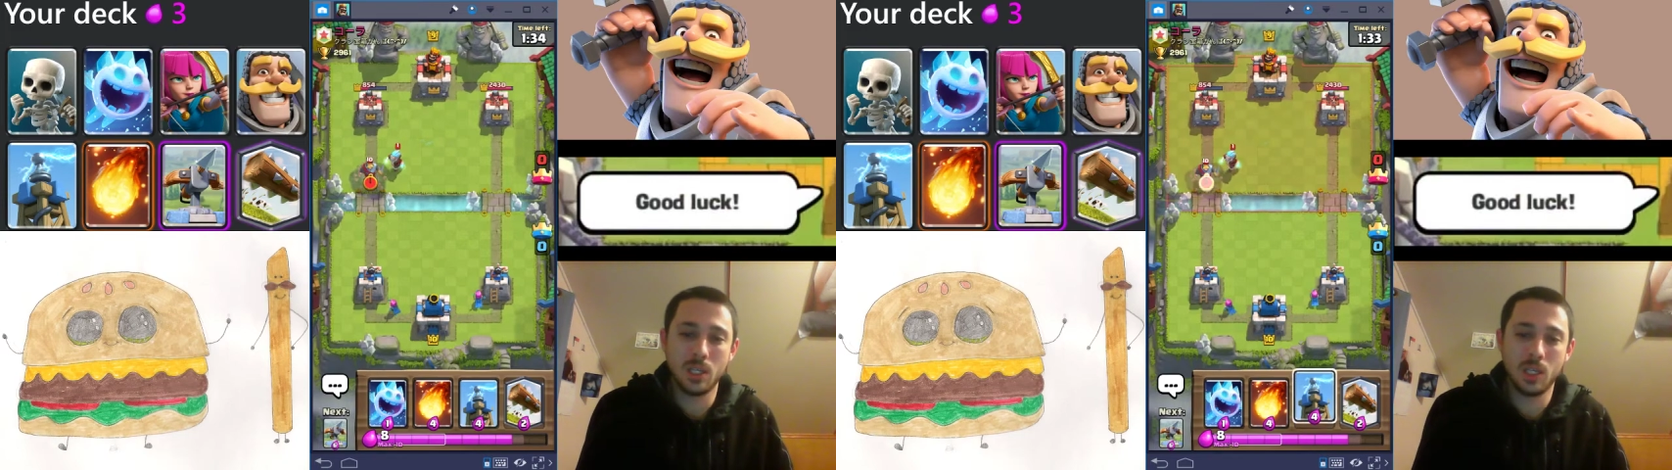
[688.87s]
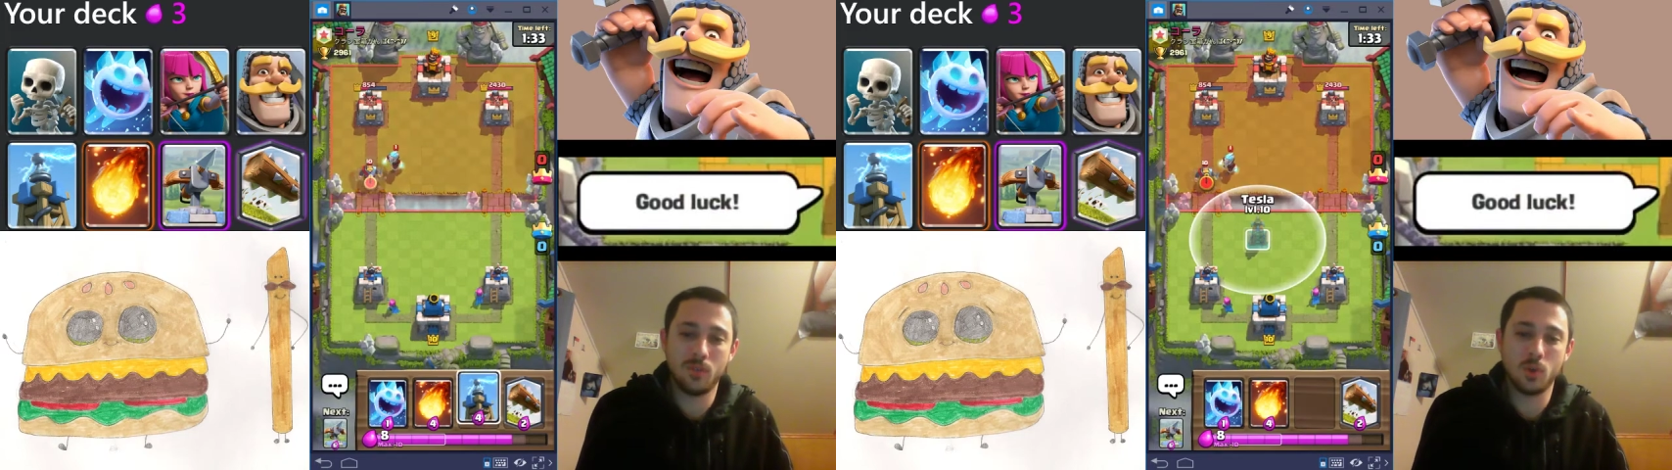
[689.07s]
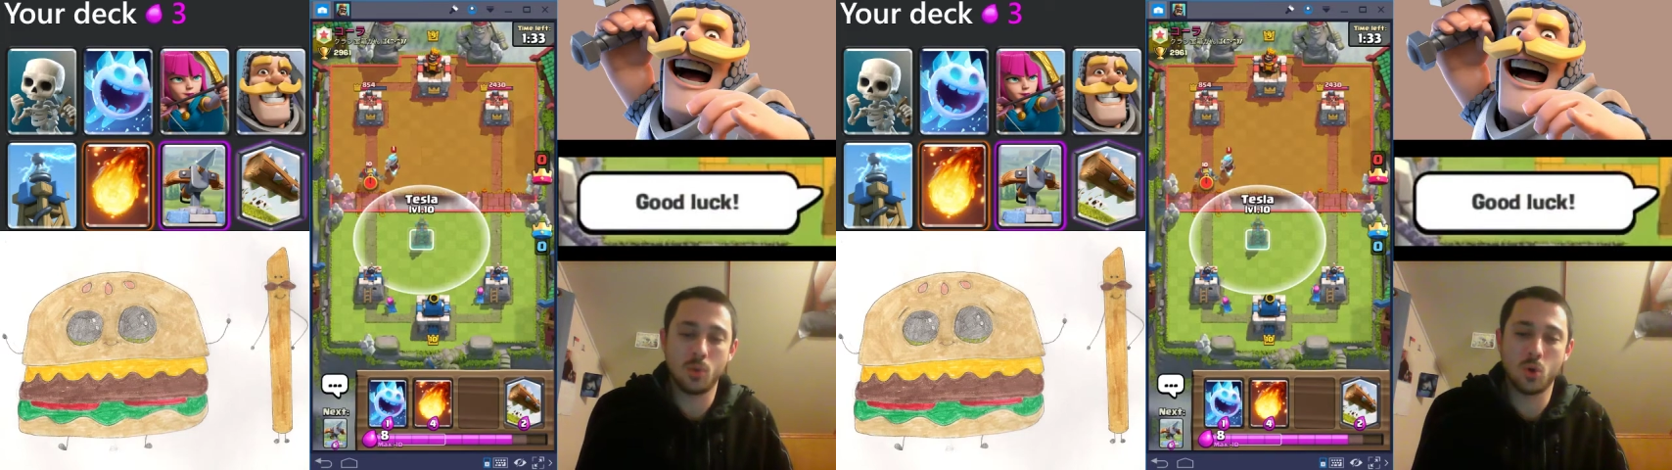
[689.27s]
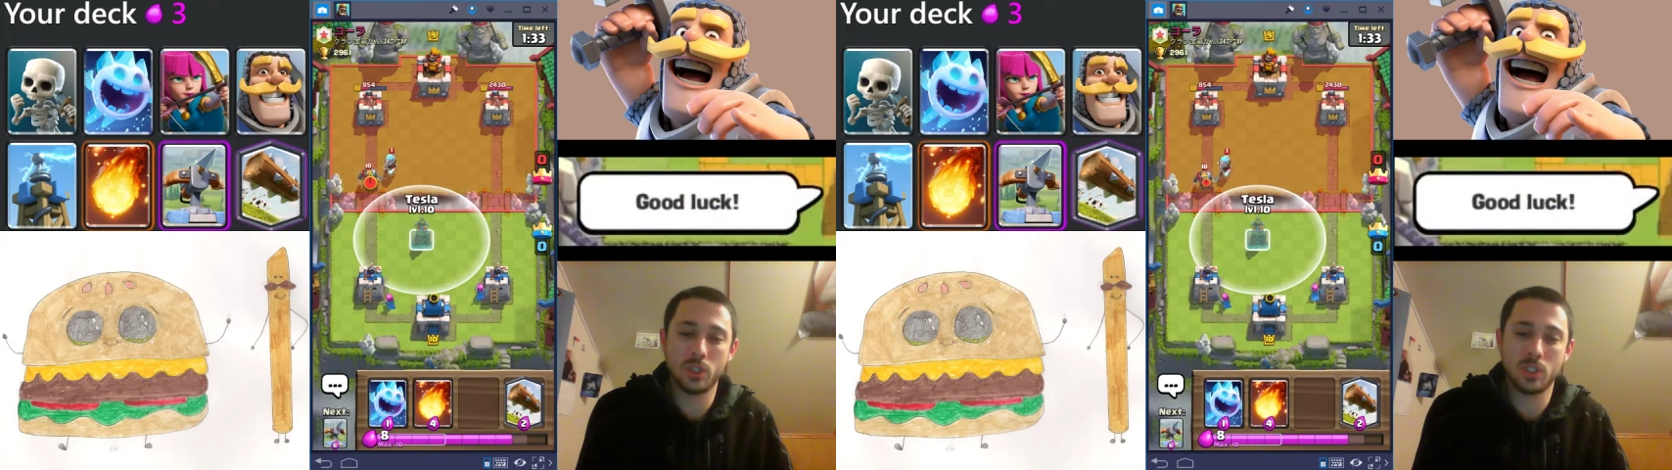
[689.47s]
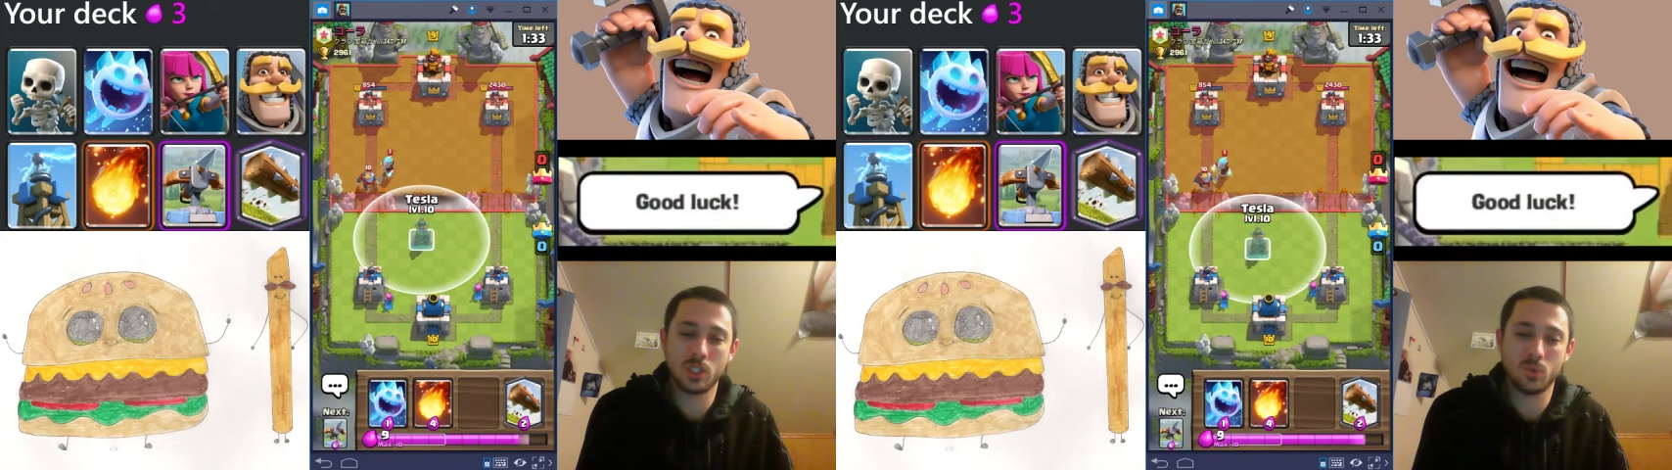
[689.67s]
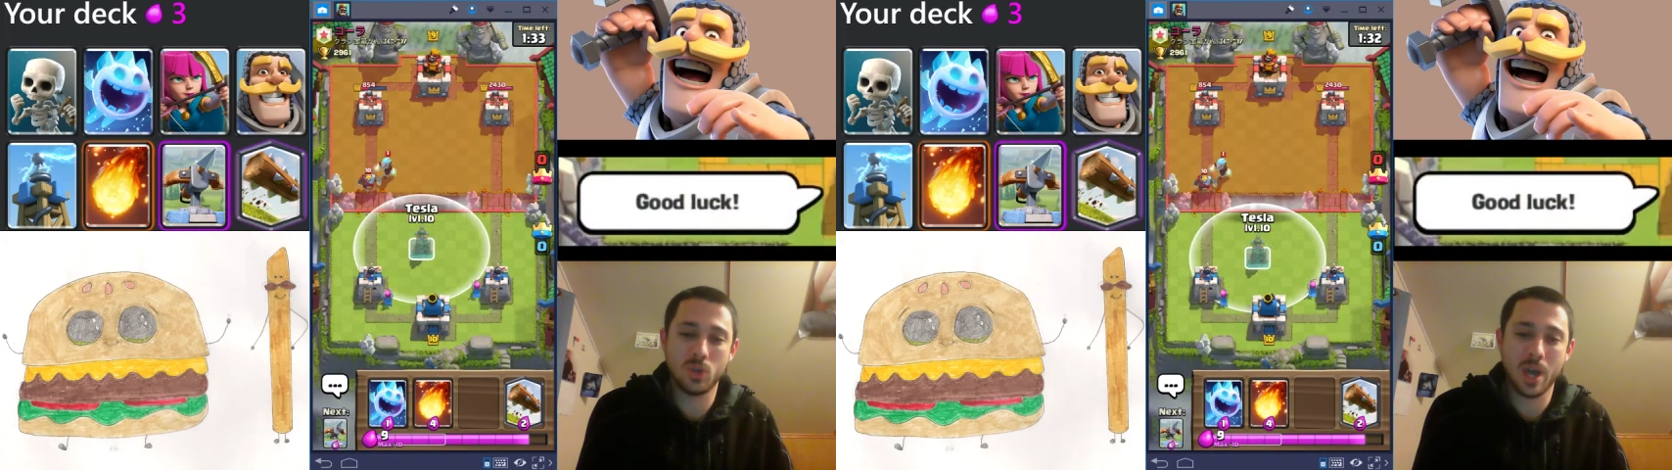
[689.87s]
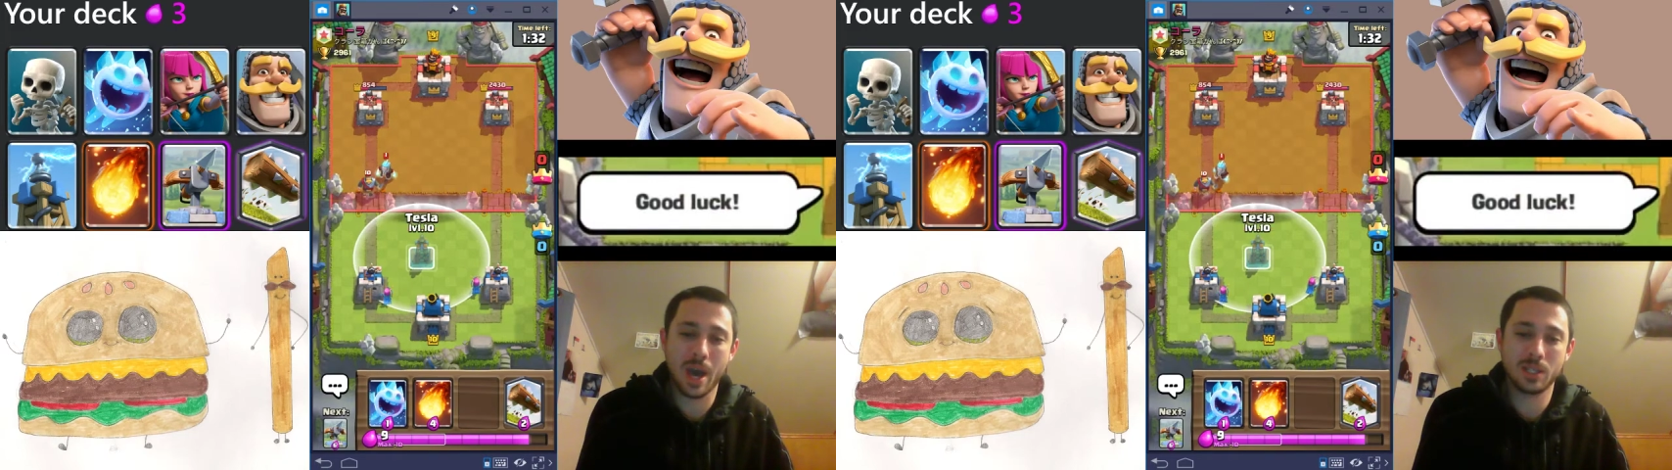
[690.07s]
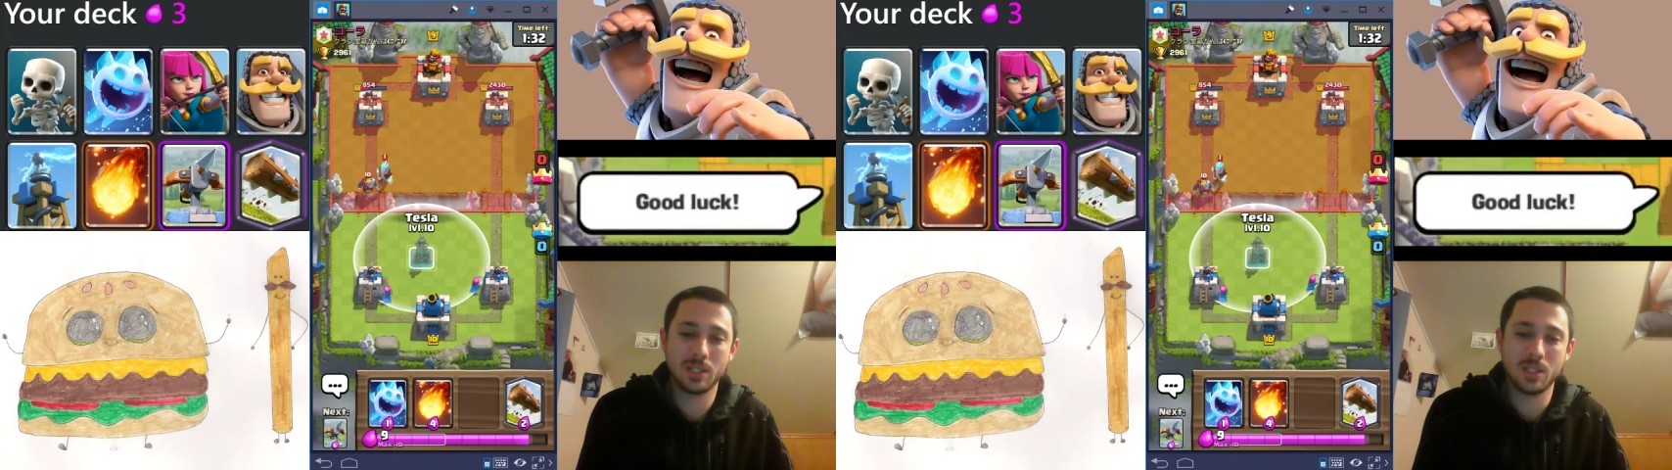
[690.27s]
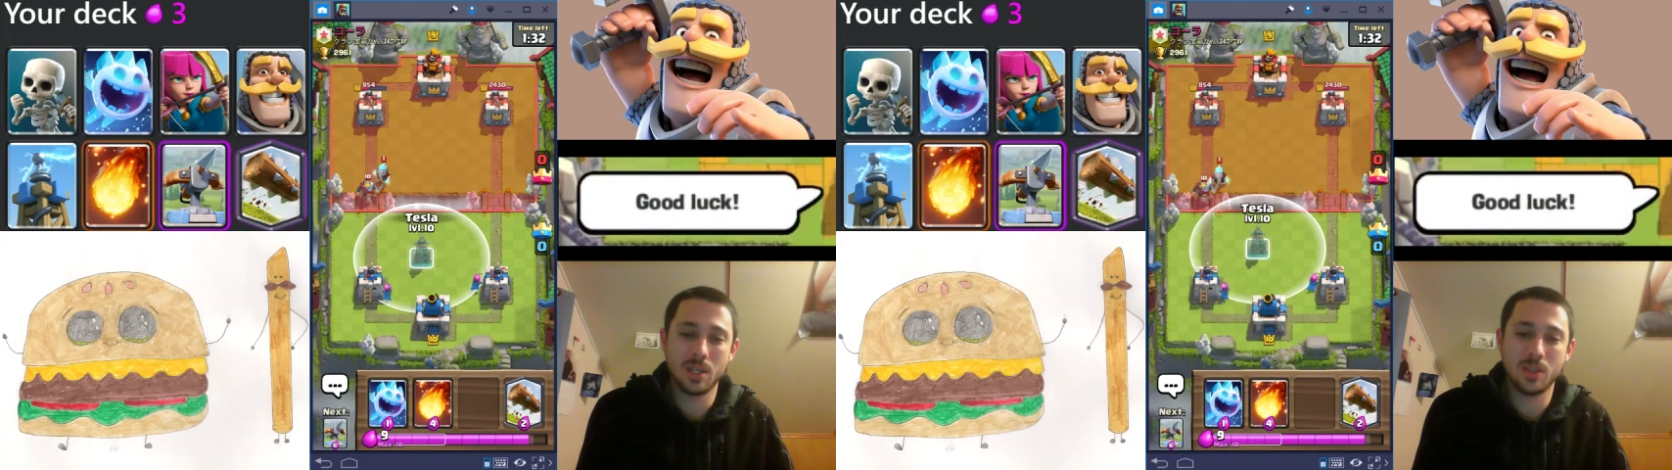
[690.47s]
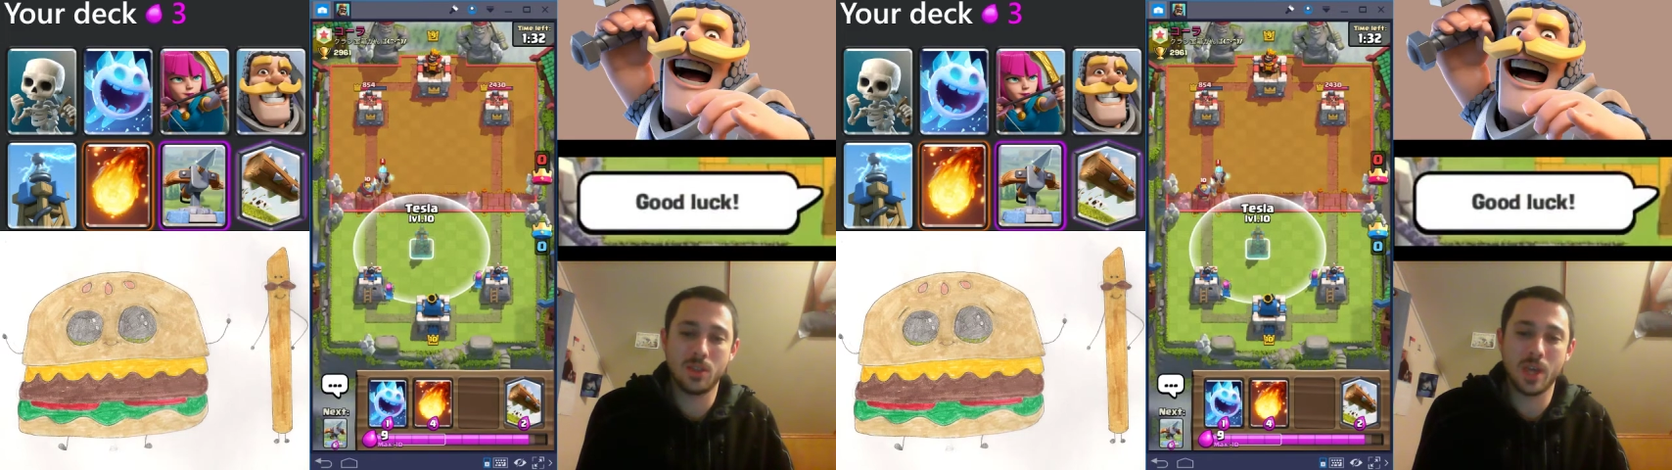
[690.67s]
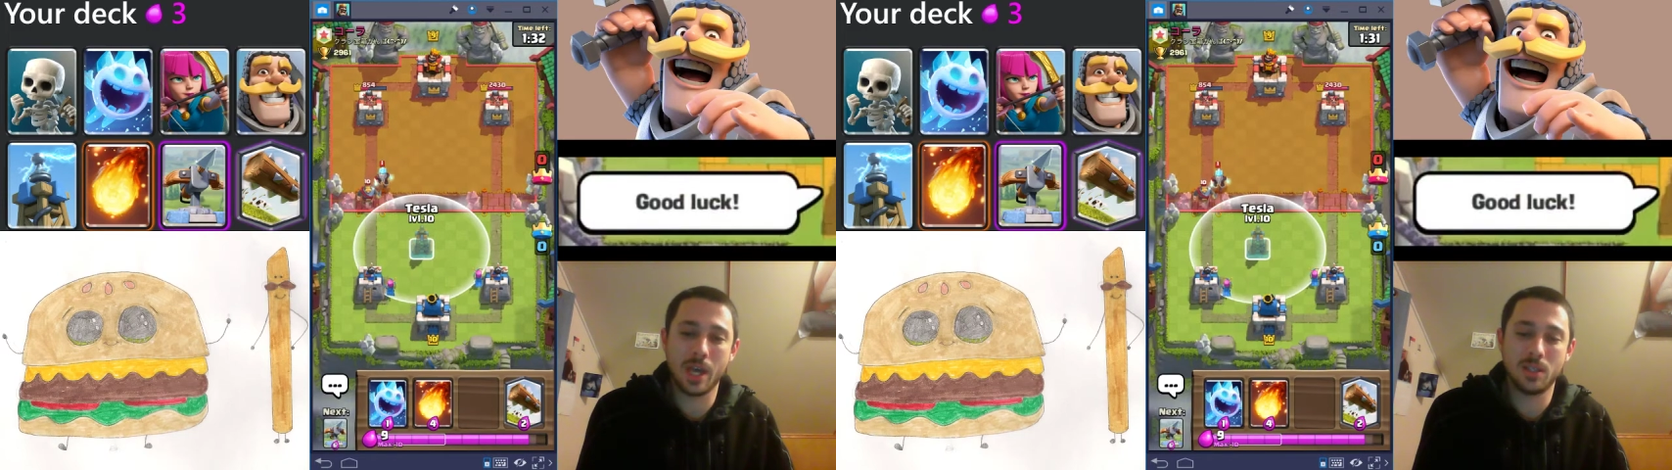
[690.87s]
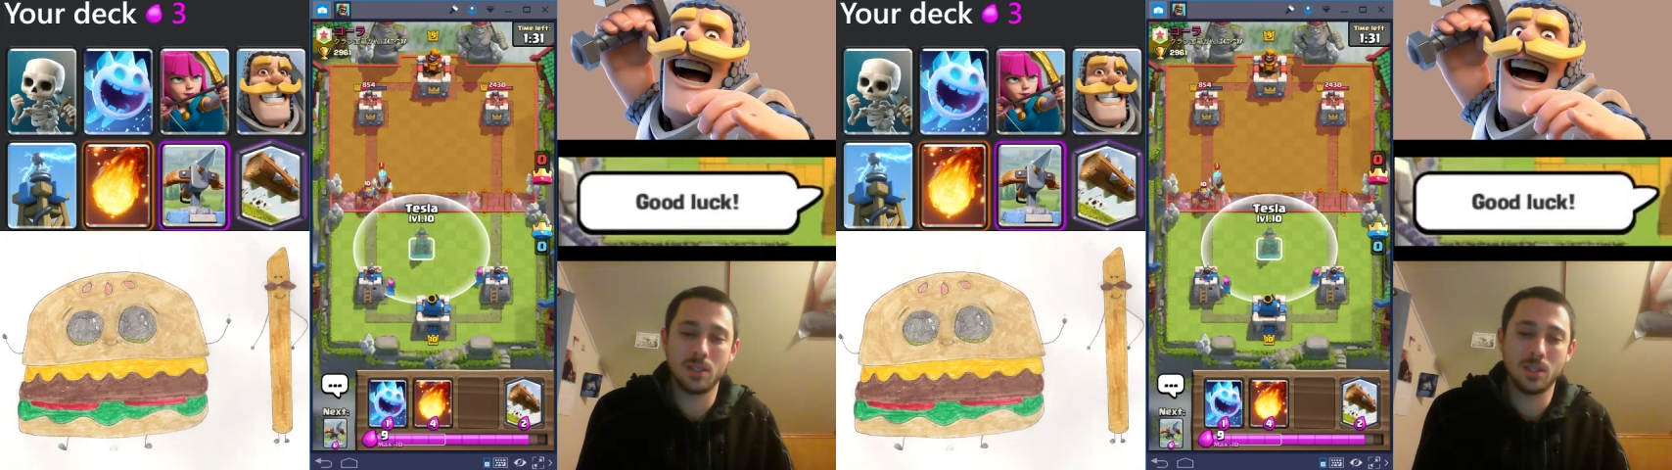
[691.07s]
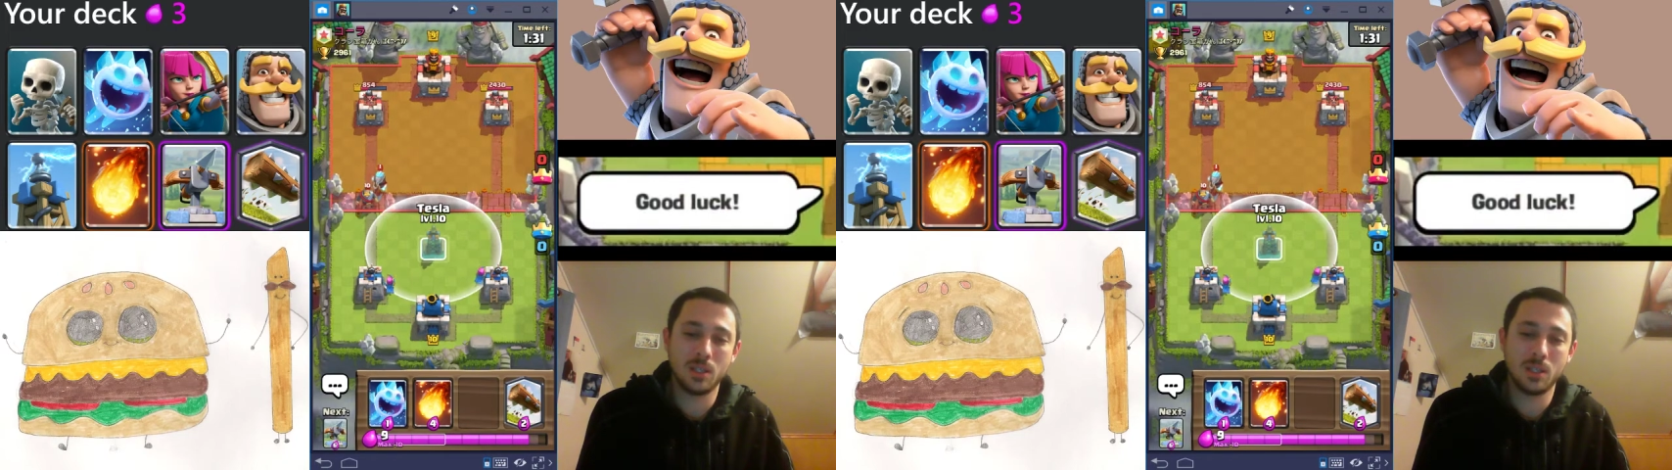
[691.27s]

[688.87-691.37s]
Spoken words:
If your opponent doesn't react, then